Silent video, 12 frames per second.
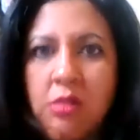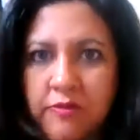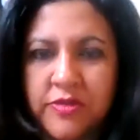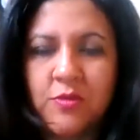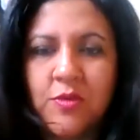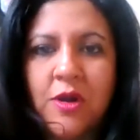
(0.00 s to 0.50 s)
over
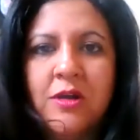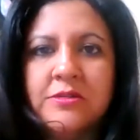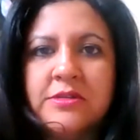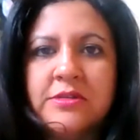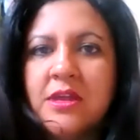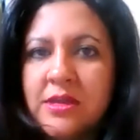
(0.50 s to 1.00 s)
the world.
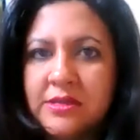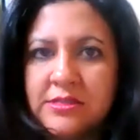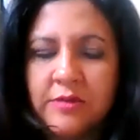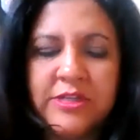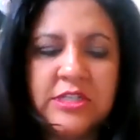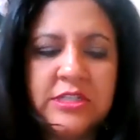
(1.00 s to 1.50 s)
So
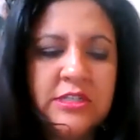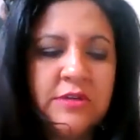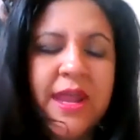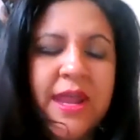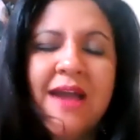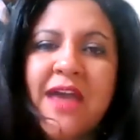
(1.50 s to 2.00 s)
we just don't
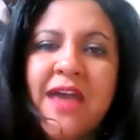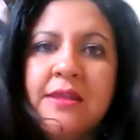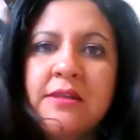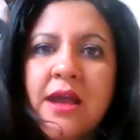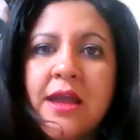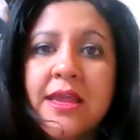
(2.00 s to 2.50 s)
have that
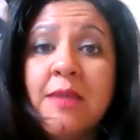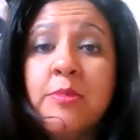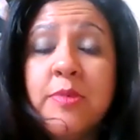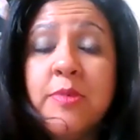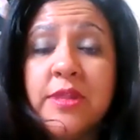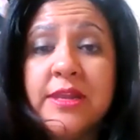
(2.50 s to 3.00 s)
uh,
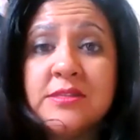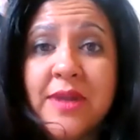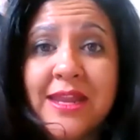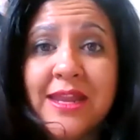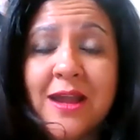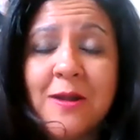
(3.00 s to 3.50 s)
capabilities right
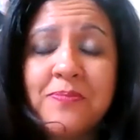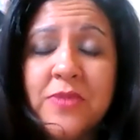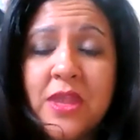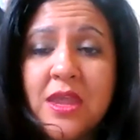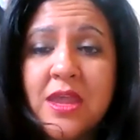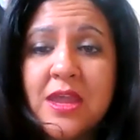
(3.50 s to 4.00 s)
now.
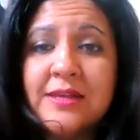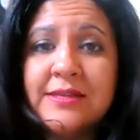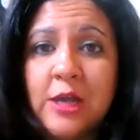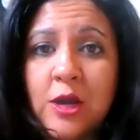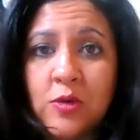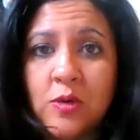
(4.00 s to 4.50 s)

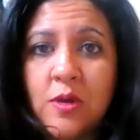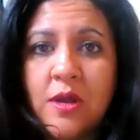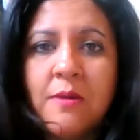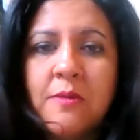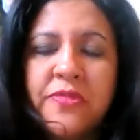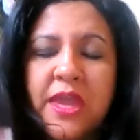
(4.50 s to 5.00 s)
So
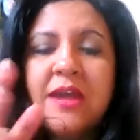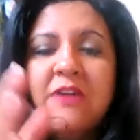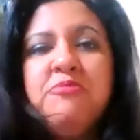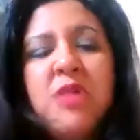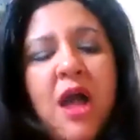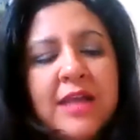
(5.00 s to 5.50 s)
think of
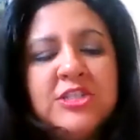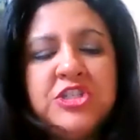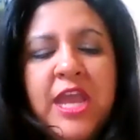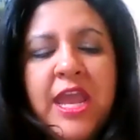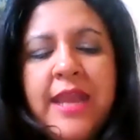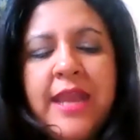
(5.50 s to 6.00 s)

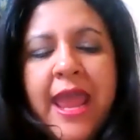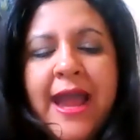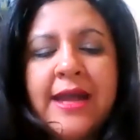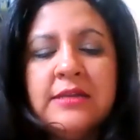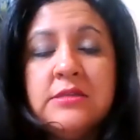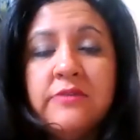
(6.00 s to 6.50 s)
blockchain
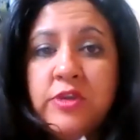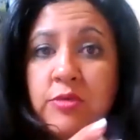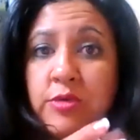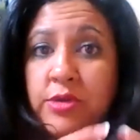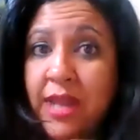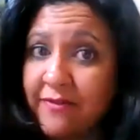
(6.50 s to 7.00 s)
as if you
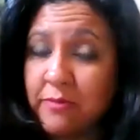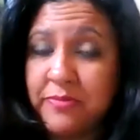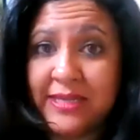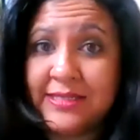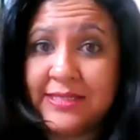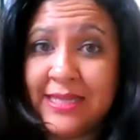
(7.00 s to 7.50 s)
were to have a
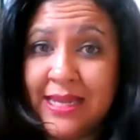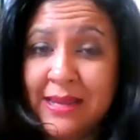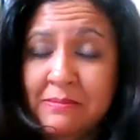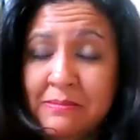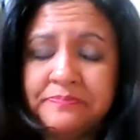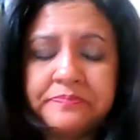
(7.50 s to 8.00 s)

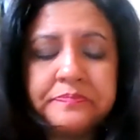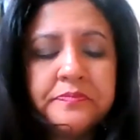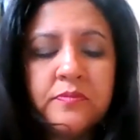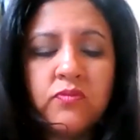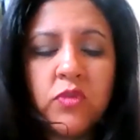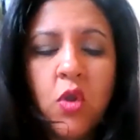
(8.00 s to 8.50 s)
PC
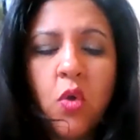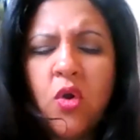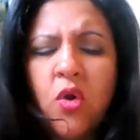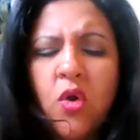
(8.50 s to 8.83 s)
or